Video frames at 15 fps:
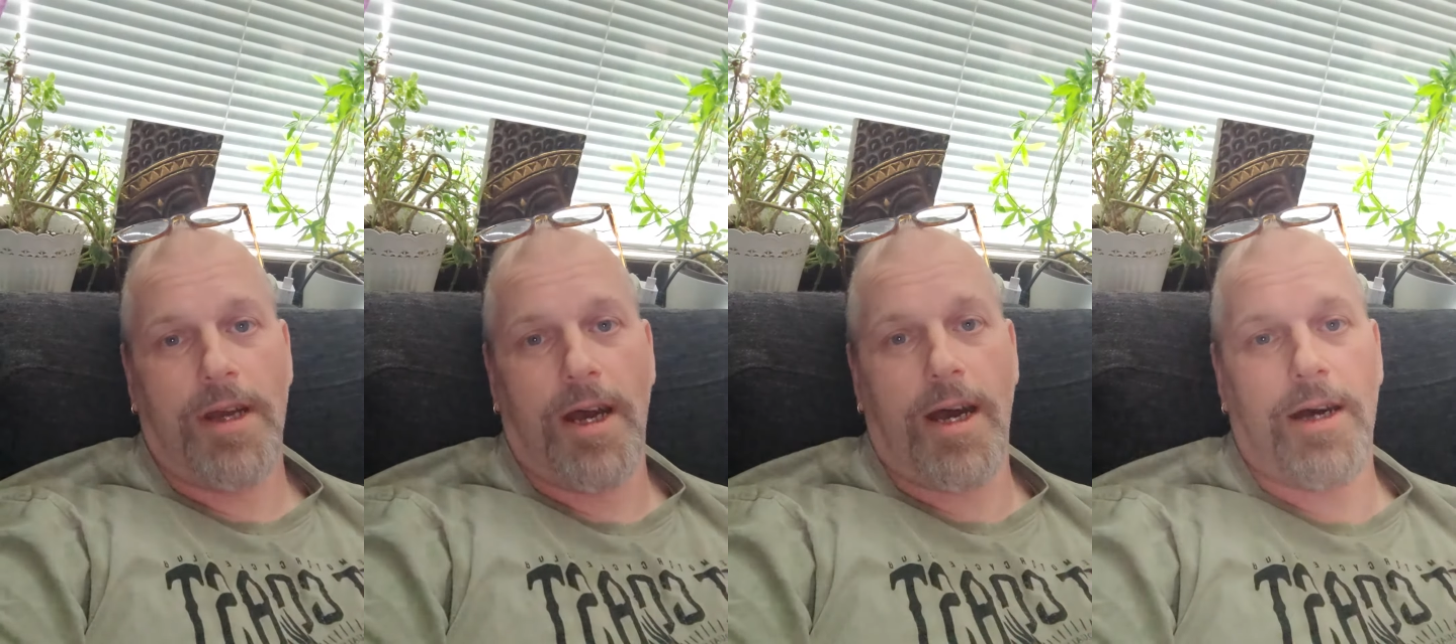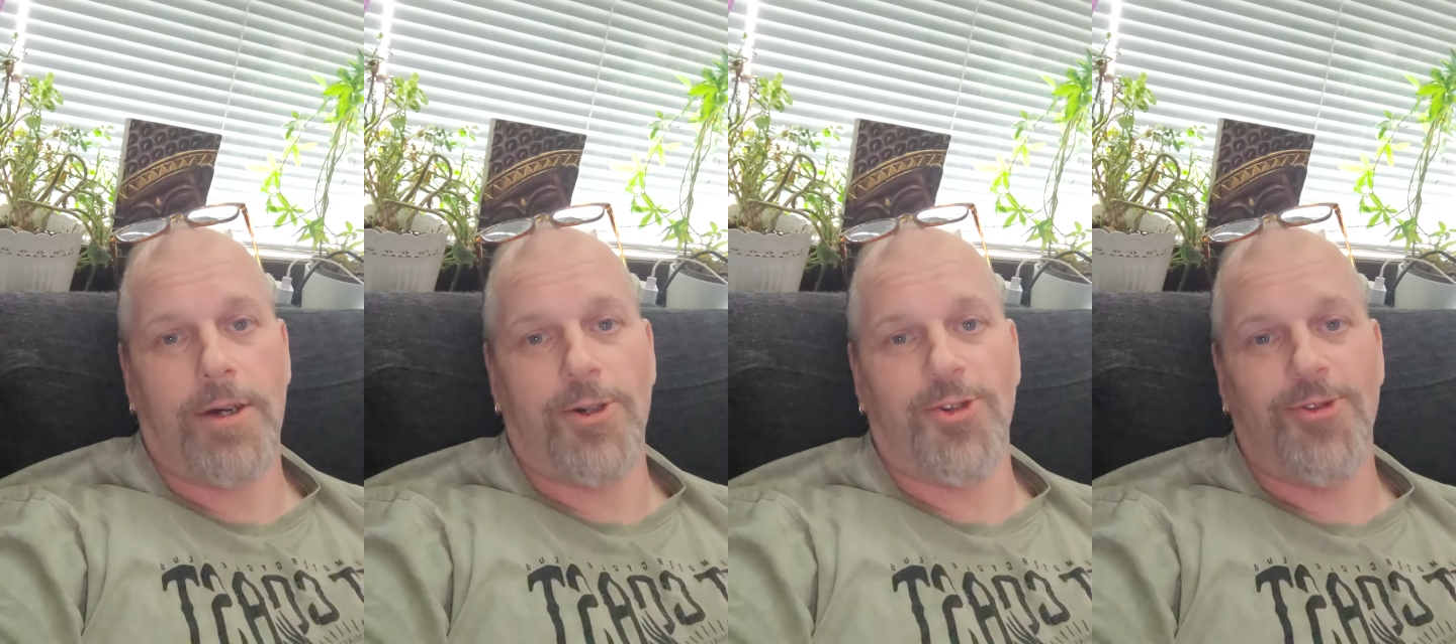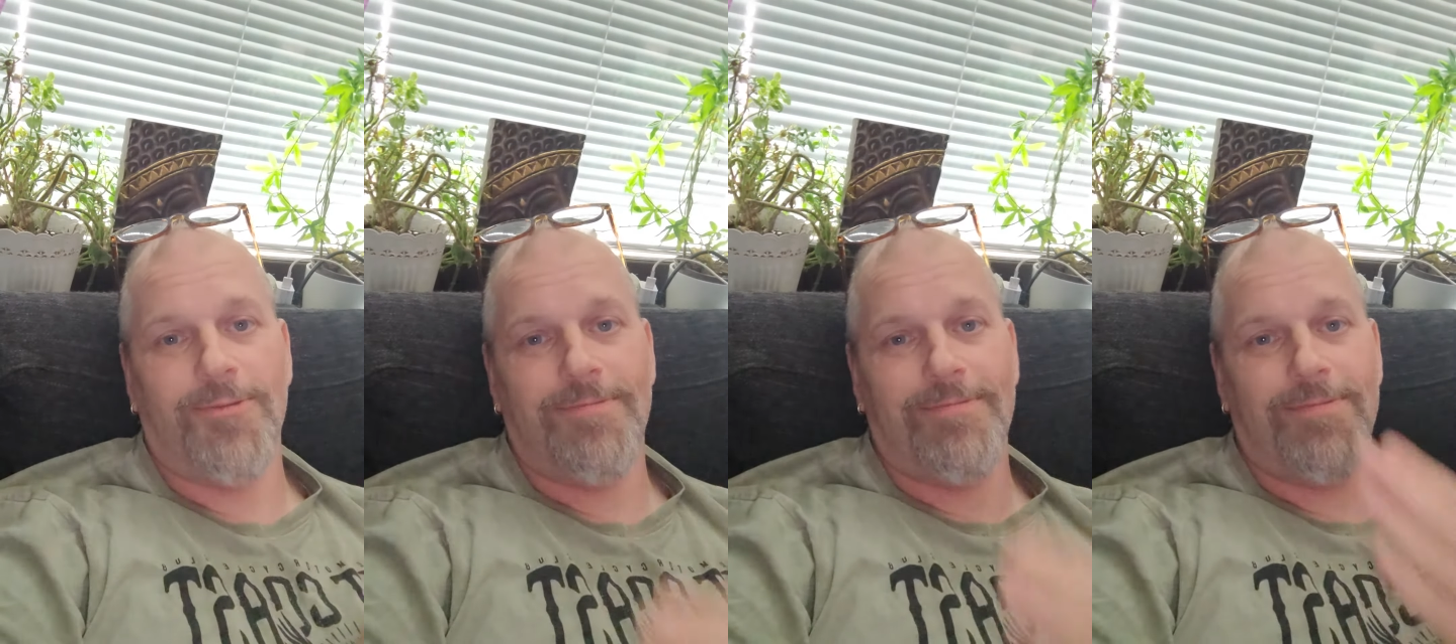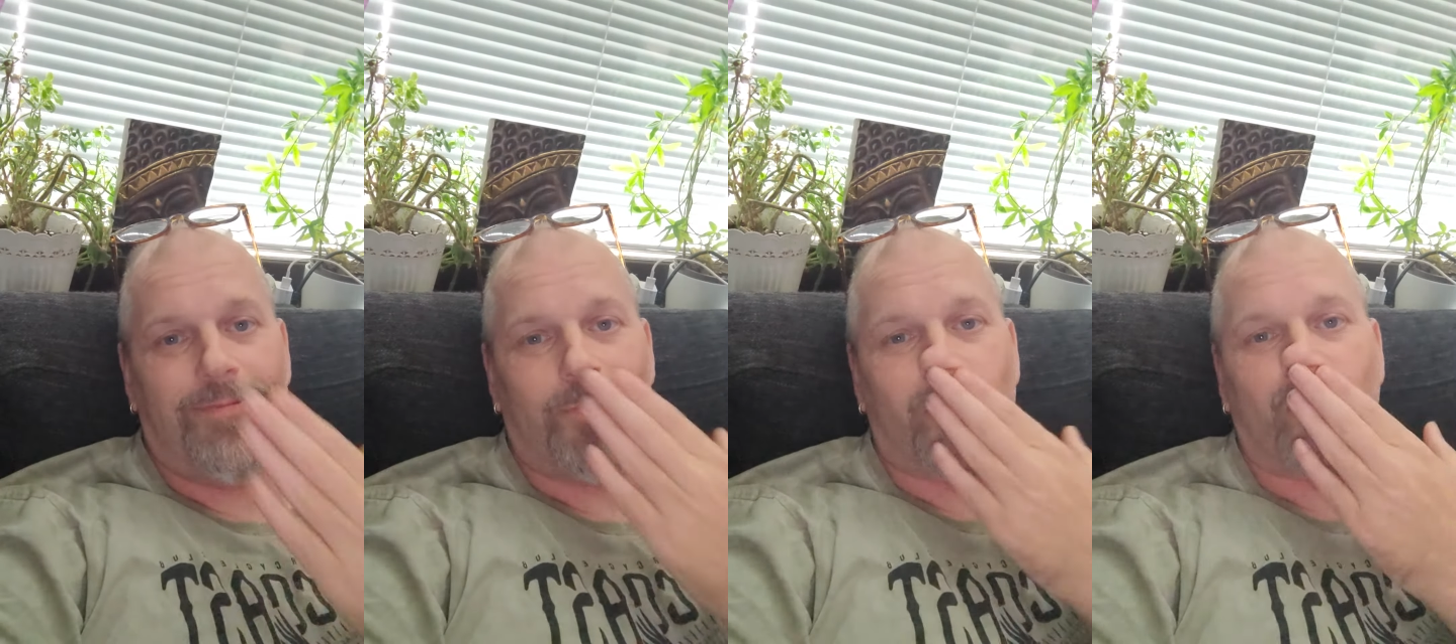Aho.
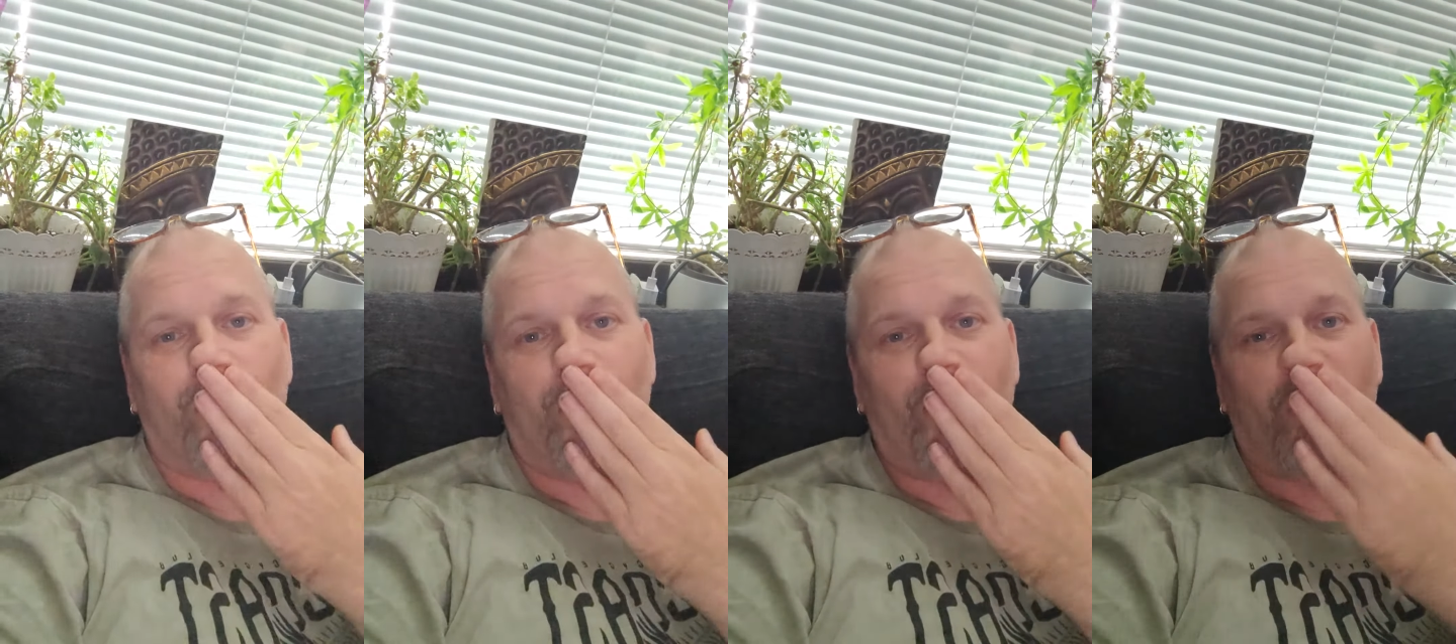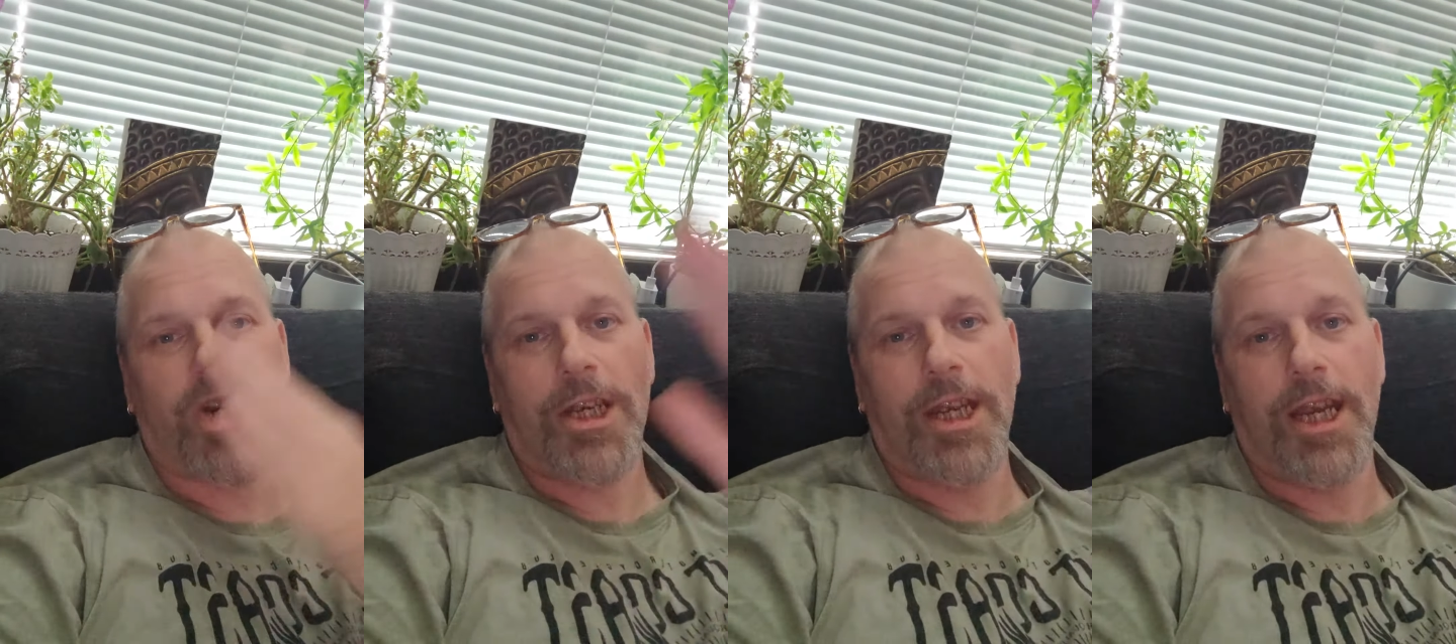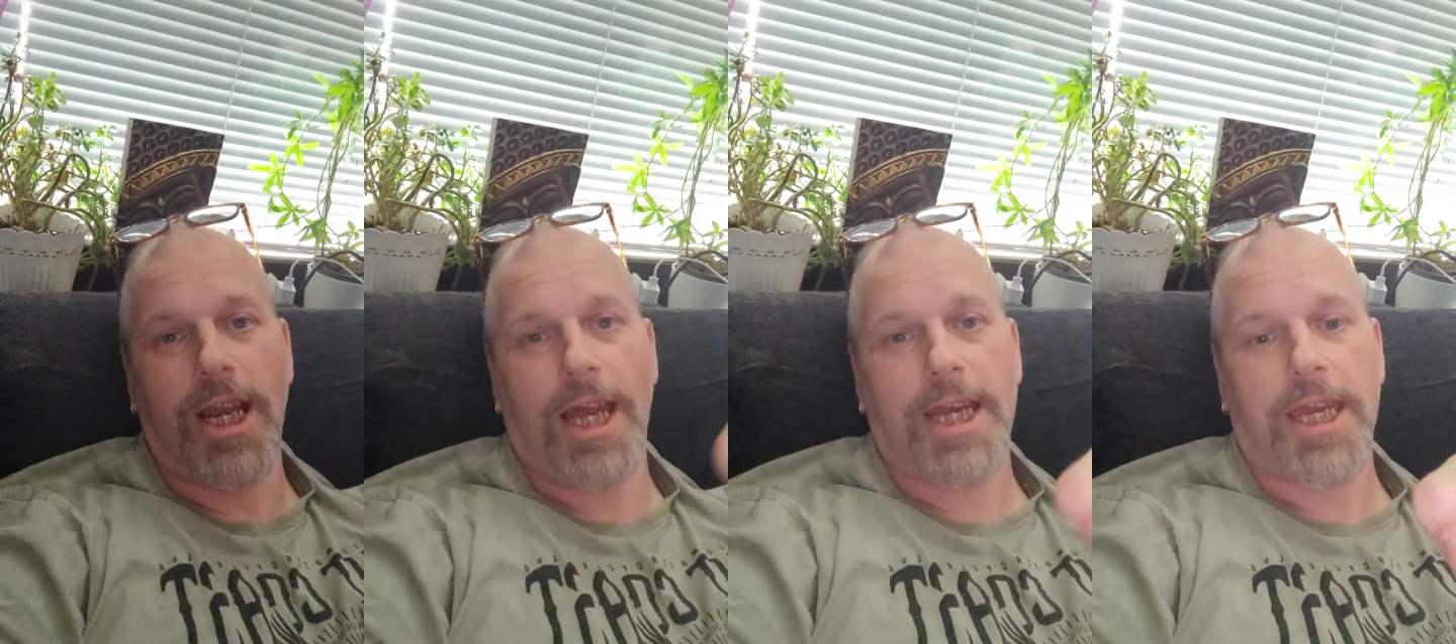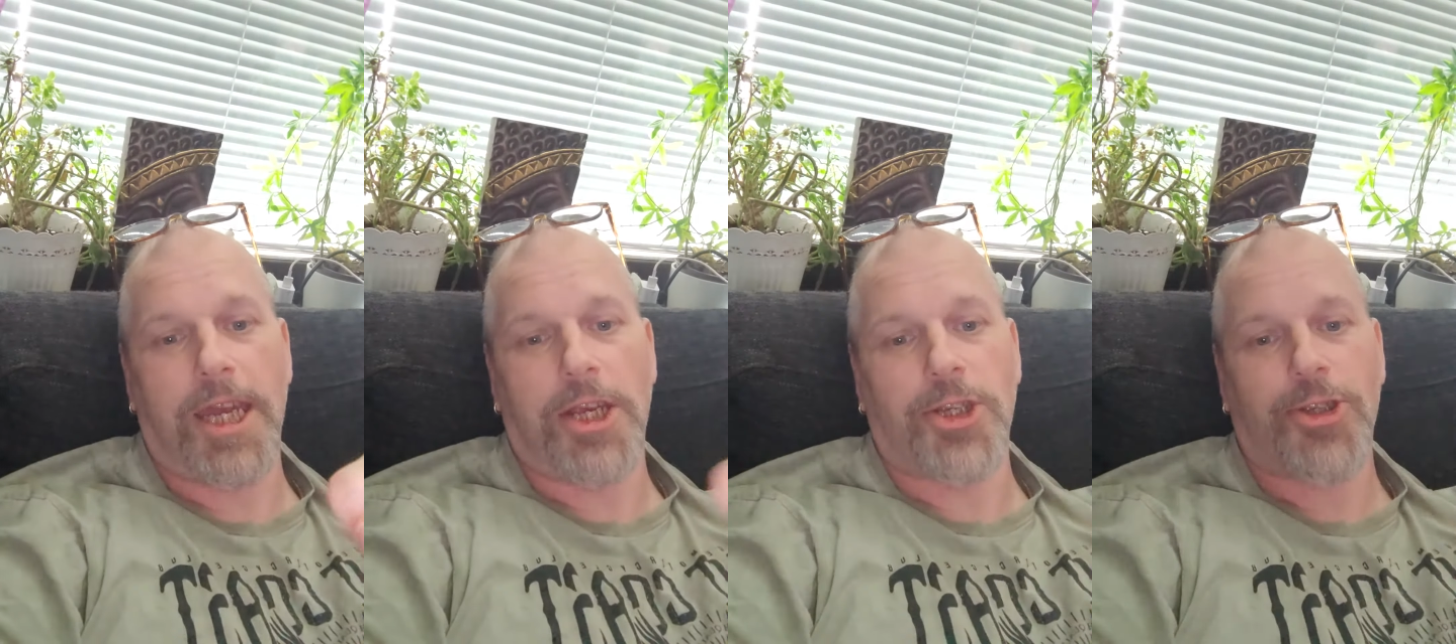In
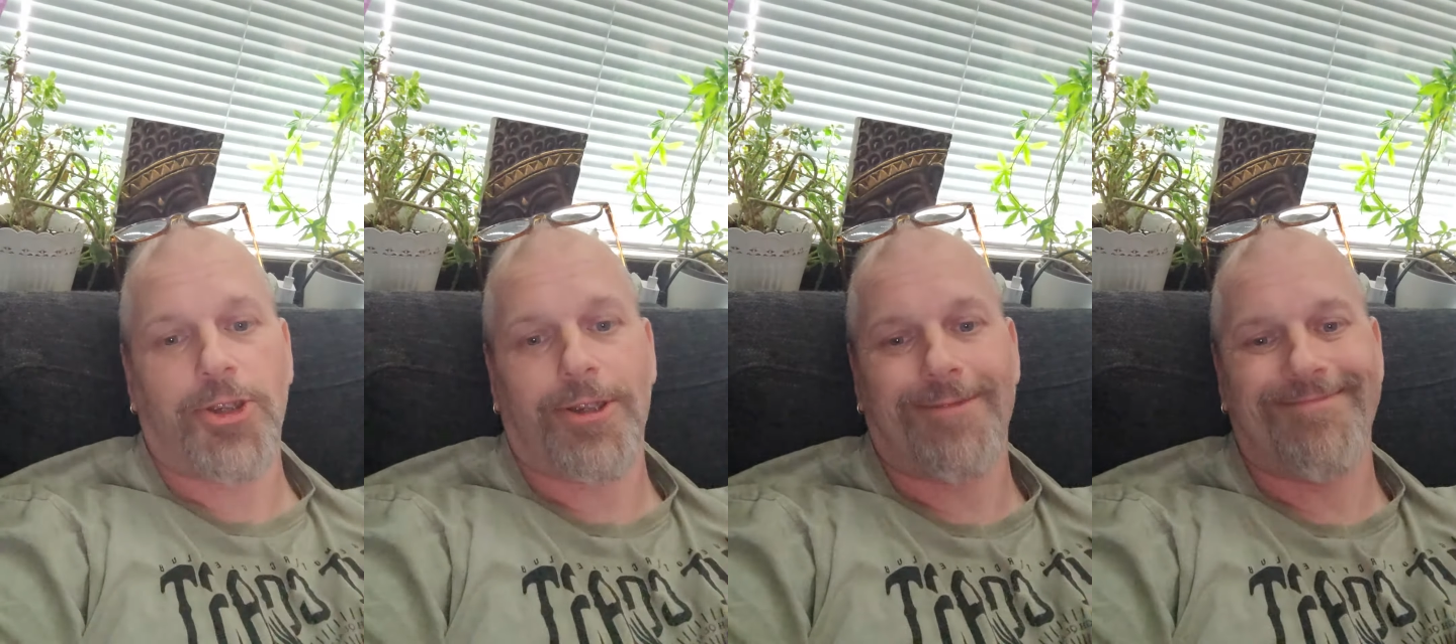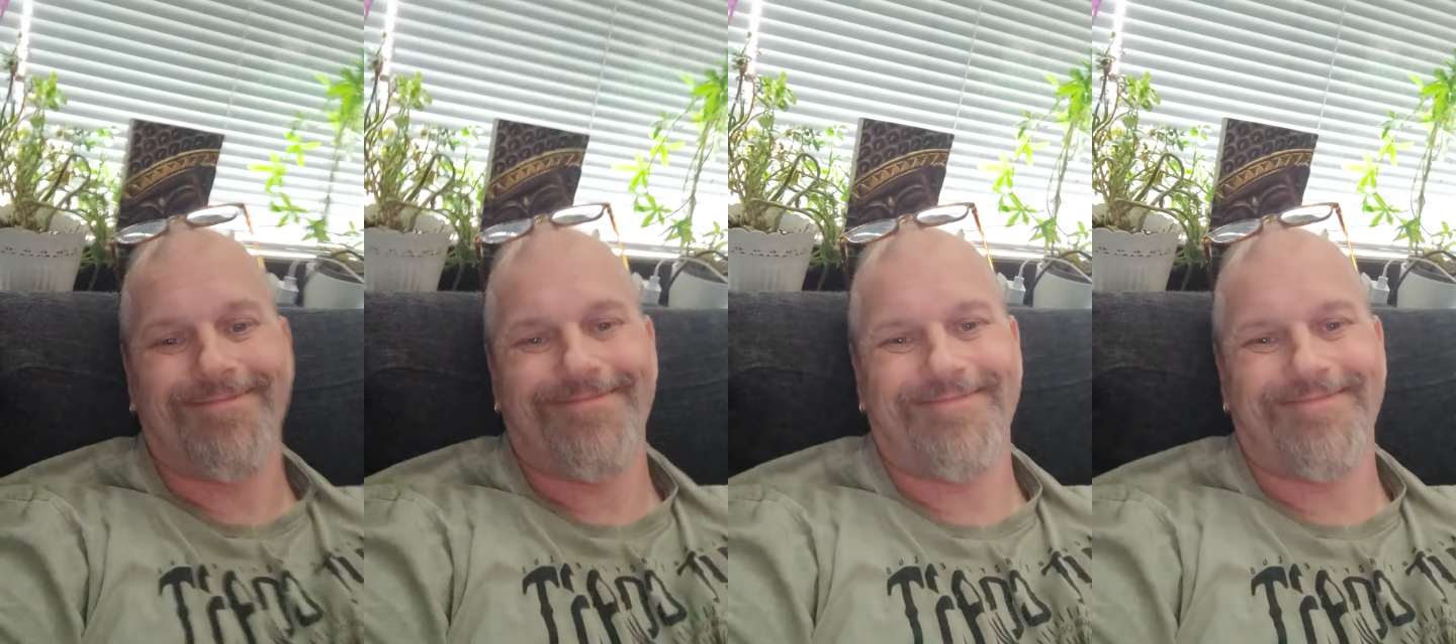Lakesh.